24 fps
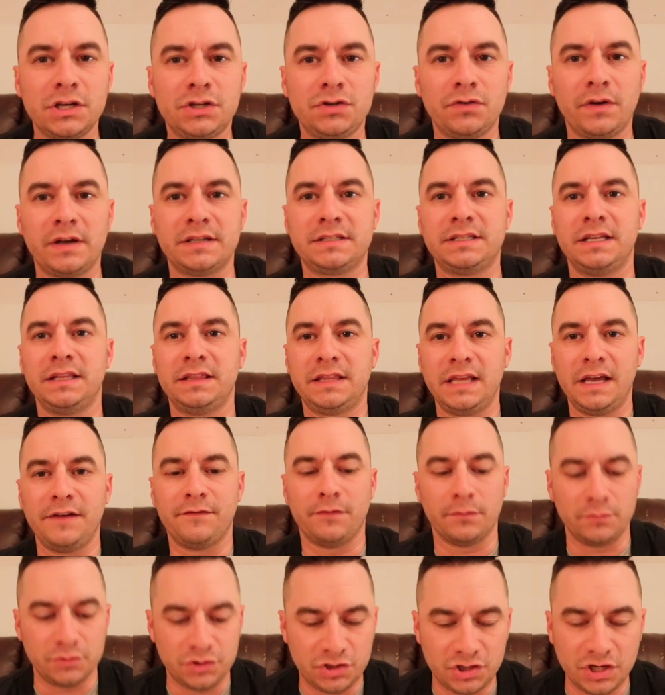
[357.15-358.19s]
interesting thing.
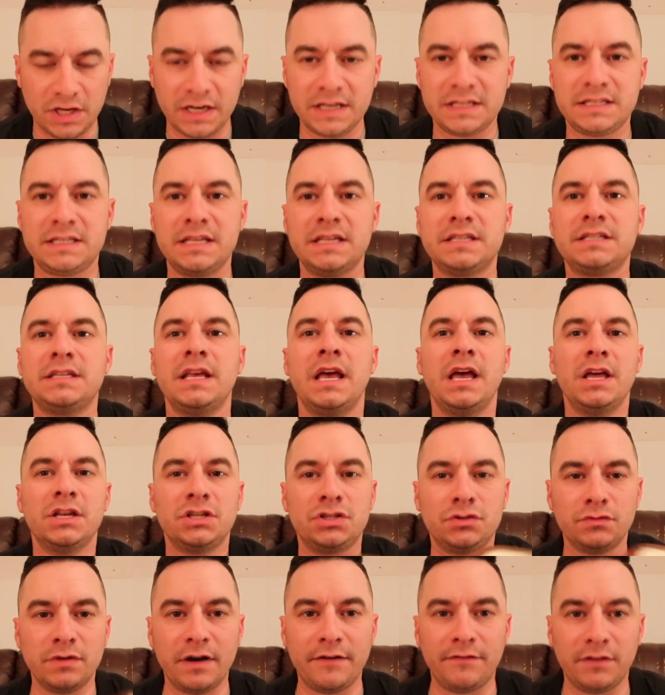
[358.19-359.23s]
From Genesis
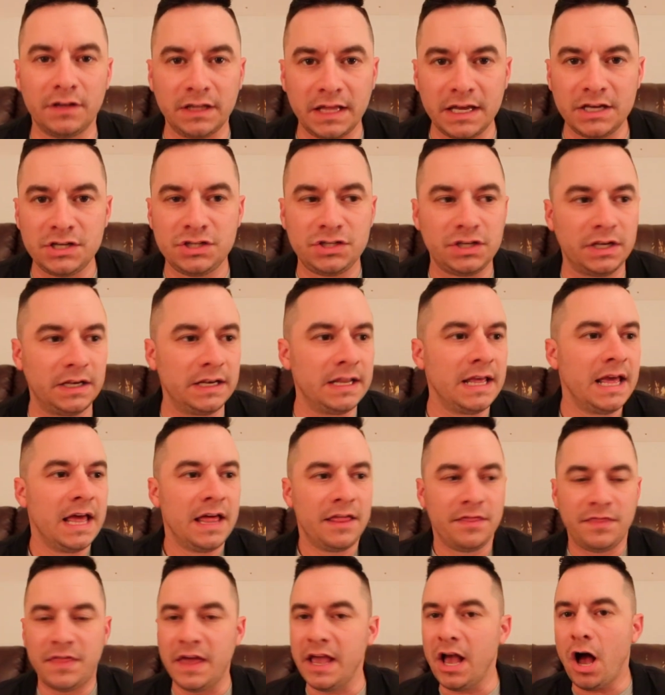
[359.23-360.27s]
to Revelation,
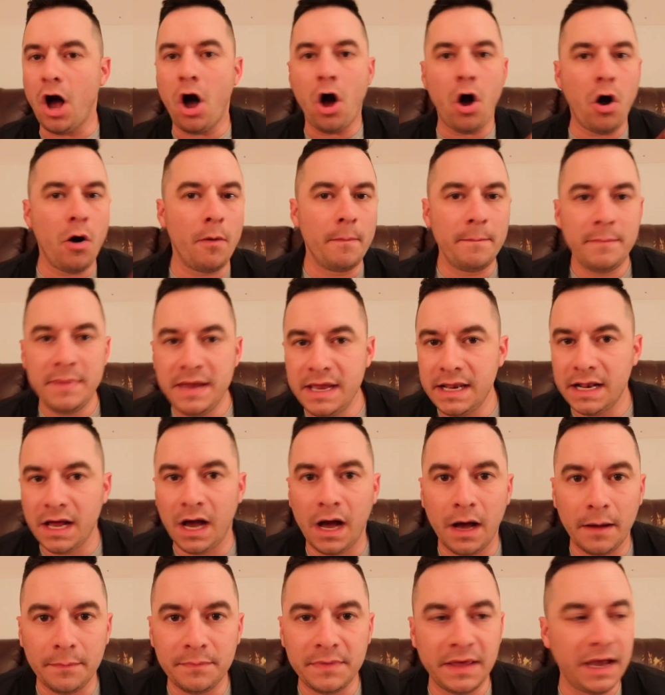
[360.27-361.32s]
they all meet up.